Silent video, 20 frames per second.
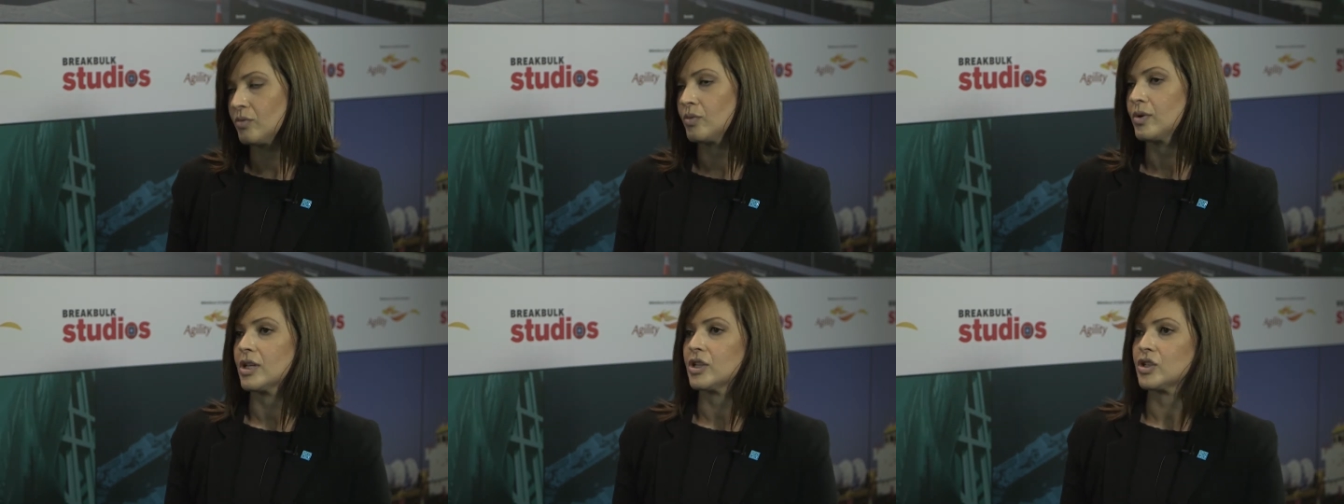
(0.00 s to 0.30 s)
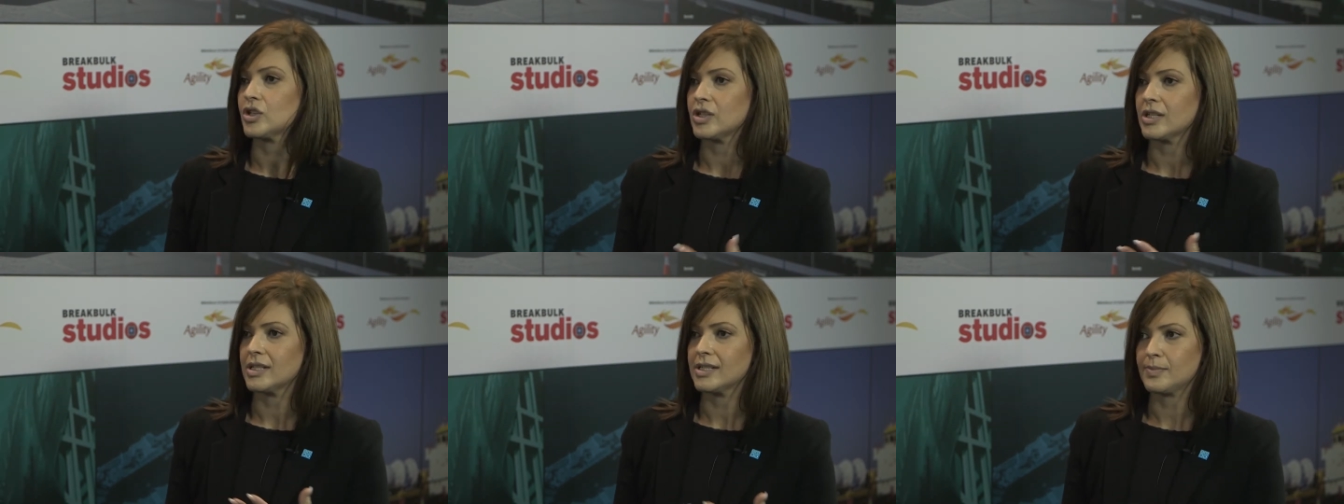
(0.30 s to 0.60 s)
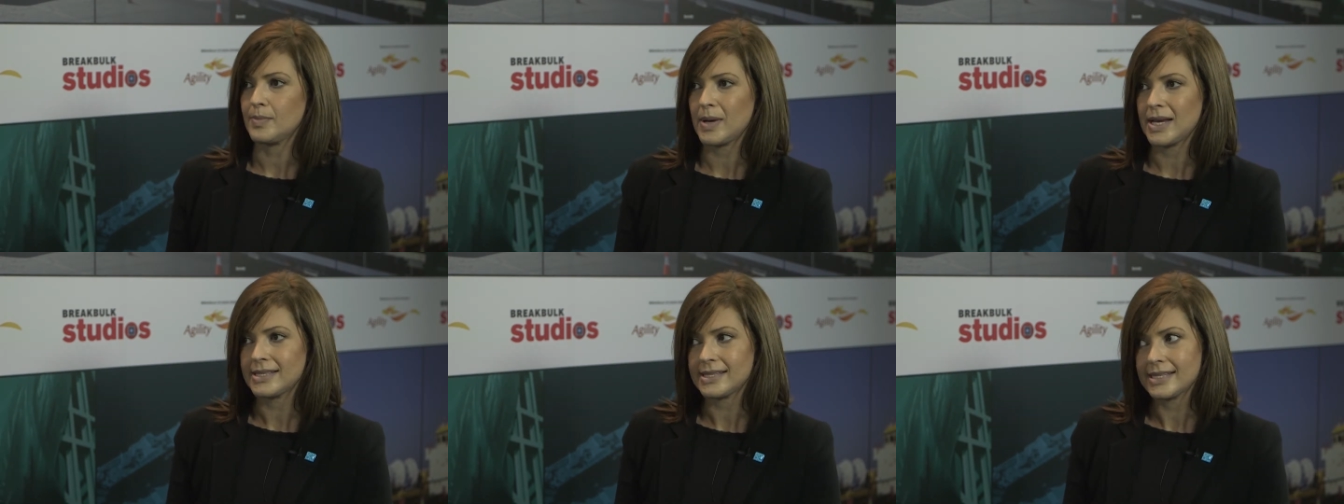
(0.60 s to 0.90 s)
which is
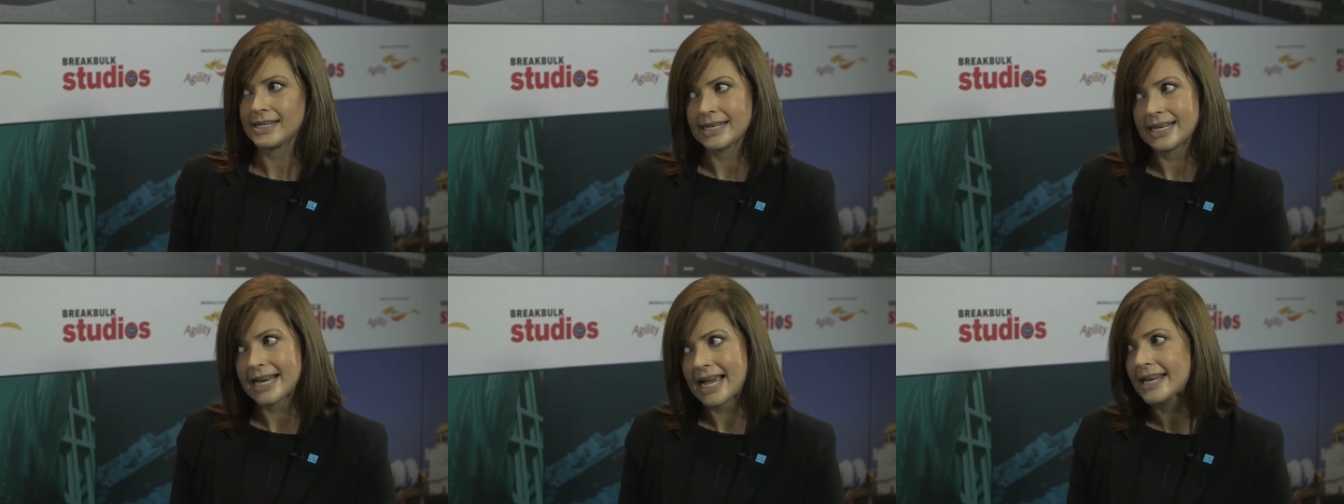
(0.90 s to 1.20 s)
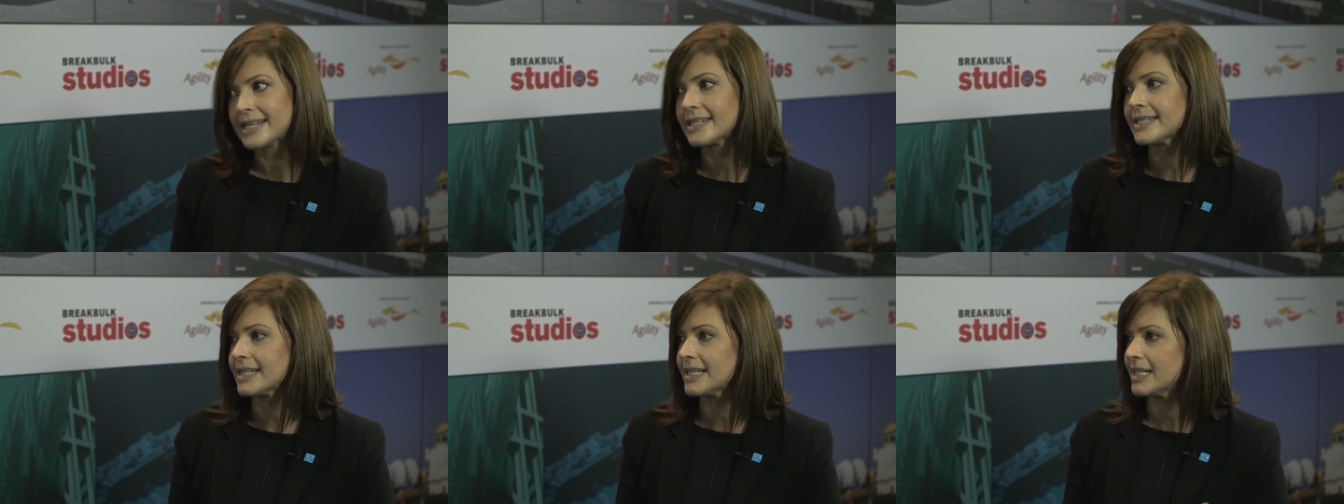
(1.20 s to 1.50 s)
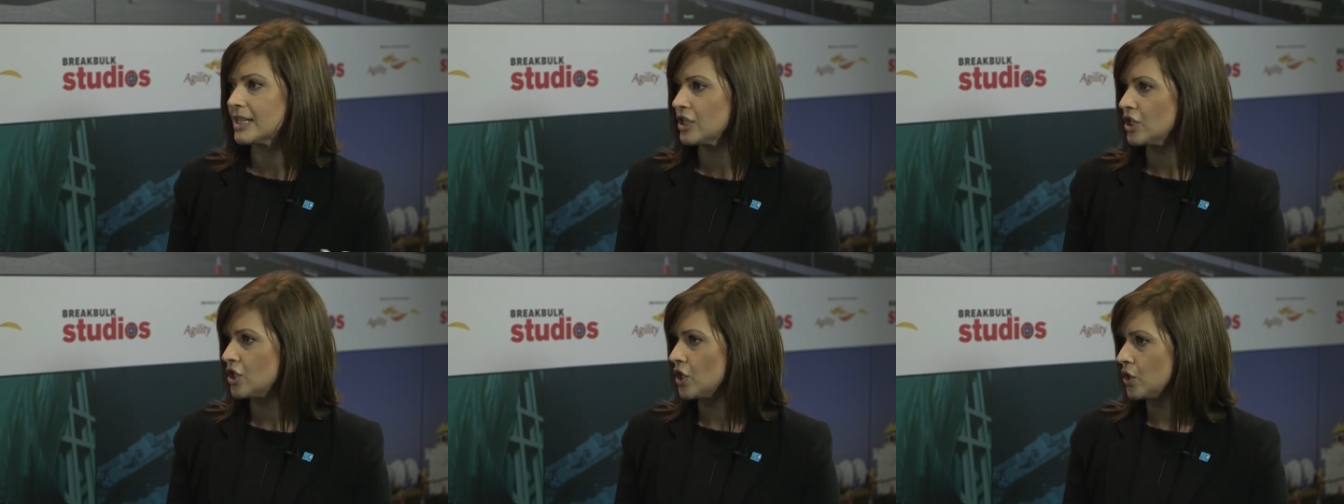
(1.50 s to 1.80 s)
based in
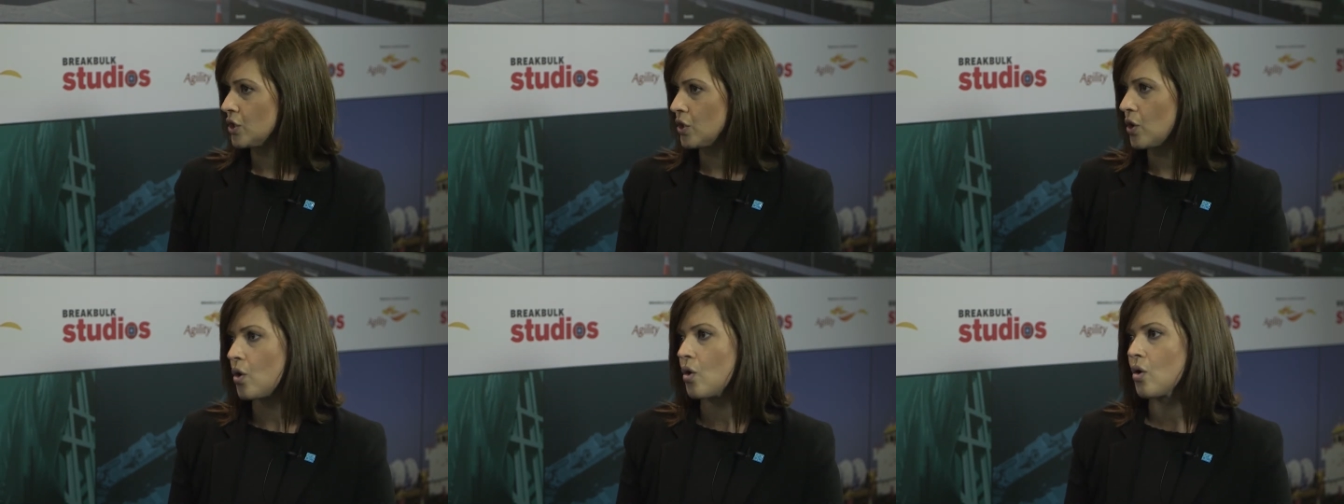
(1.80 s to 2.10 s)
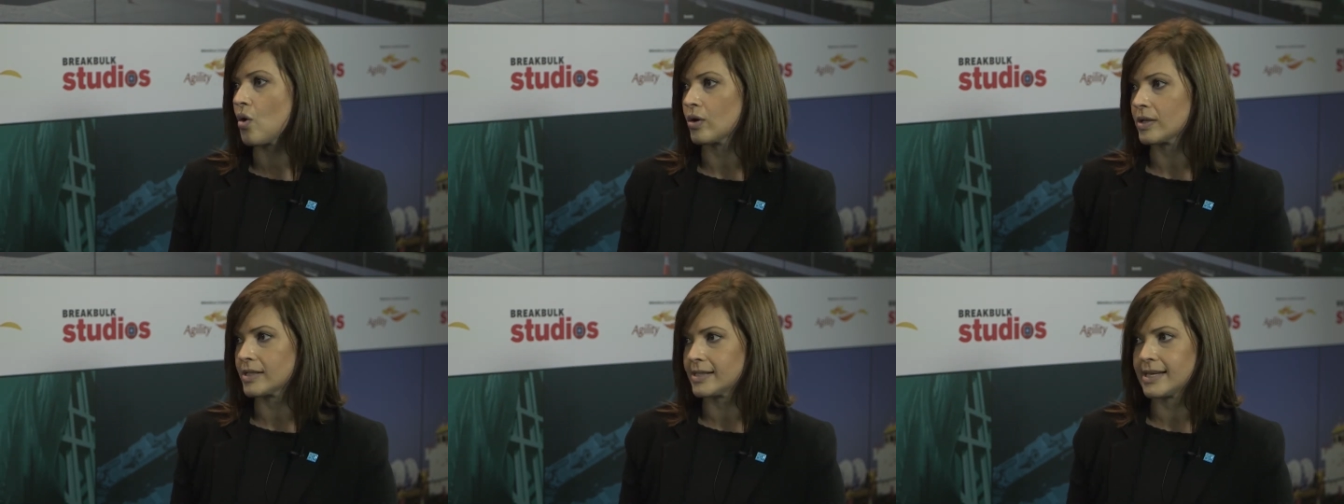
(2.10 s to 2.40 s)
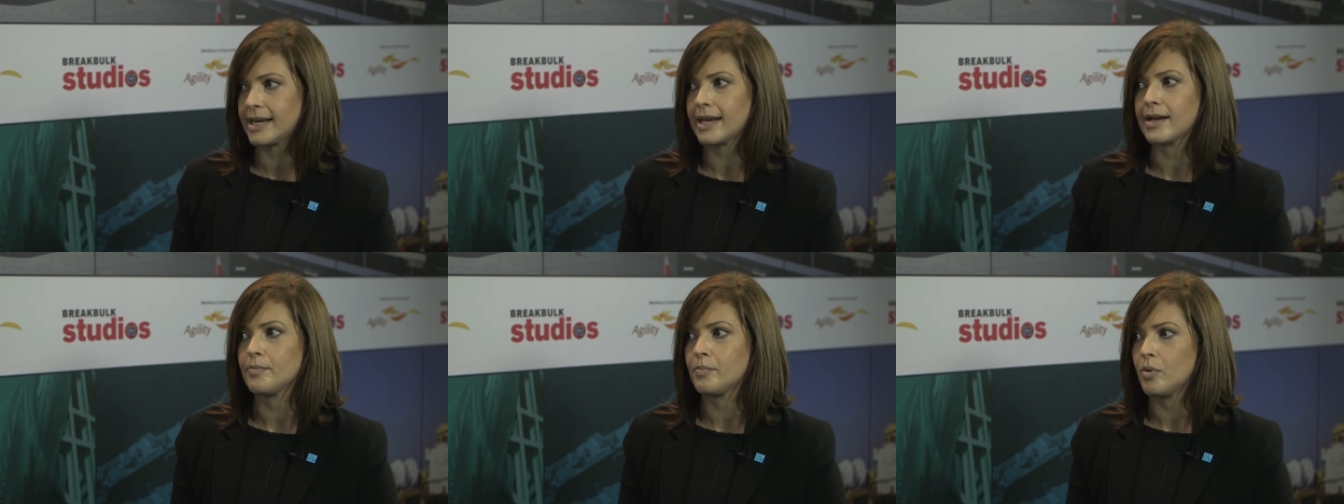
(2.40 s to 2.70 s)
London, New York,
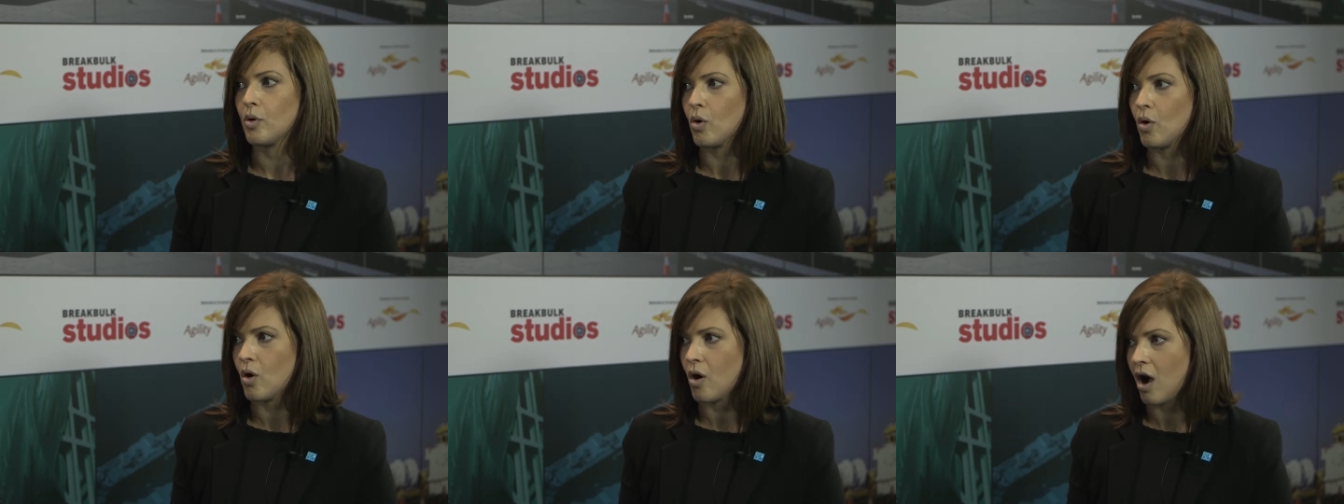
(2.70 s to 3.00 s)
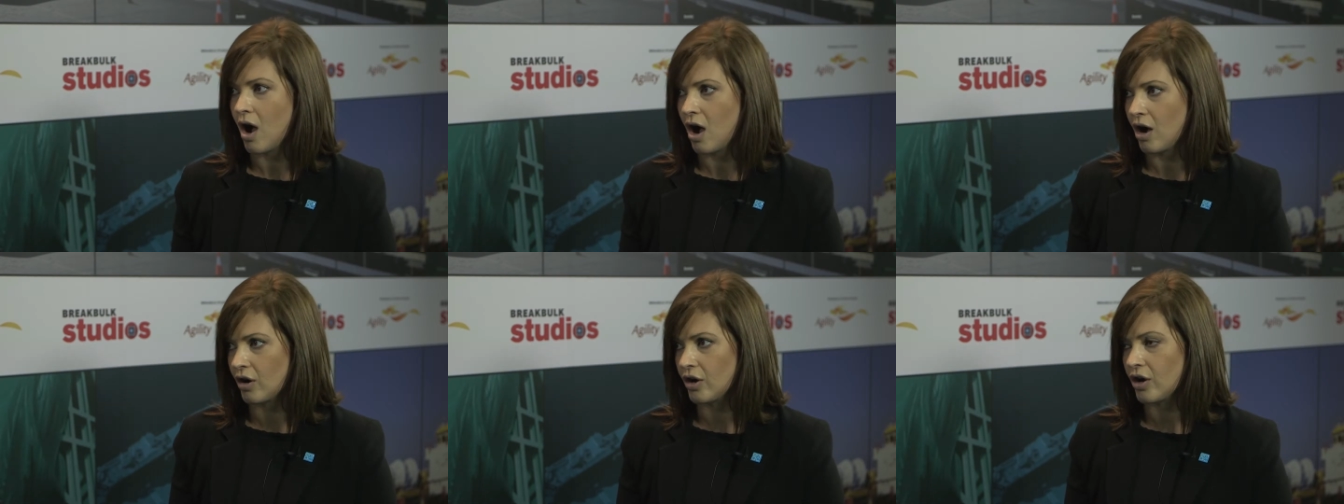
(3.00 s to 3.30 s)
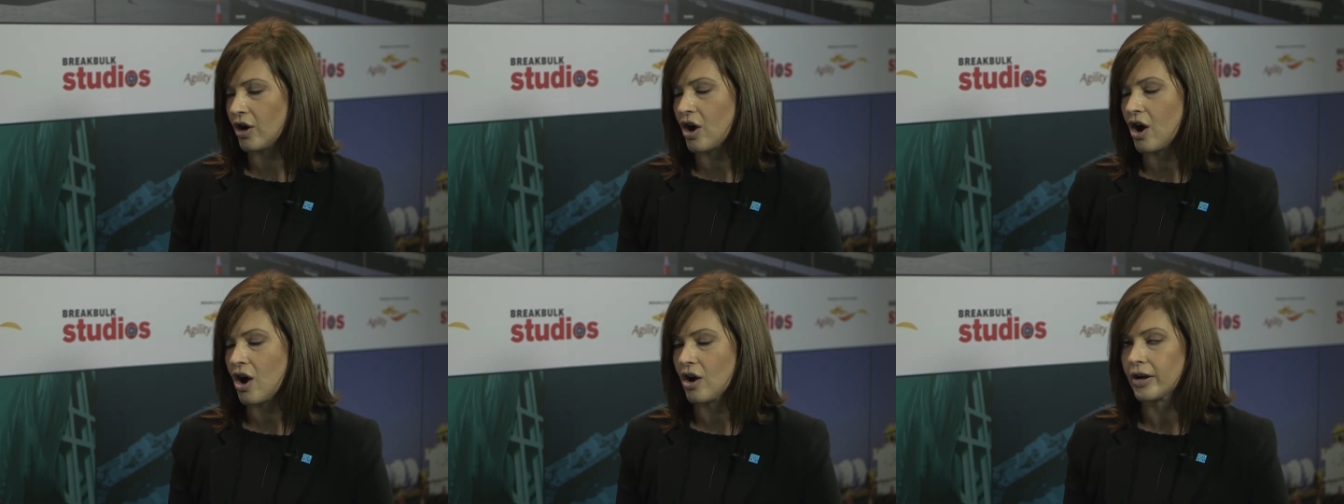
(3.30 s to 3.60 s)
Singapore, Hong
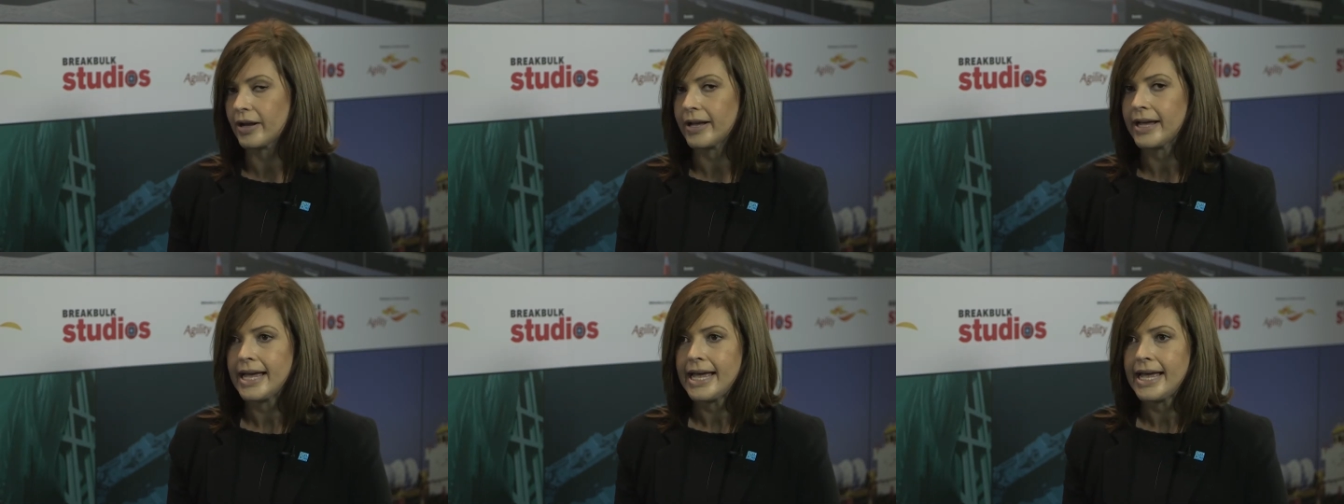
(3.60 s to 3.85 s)
Kong.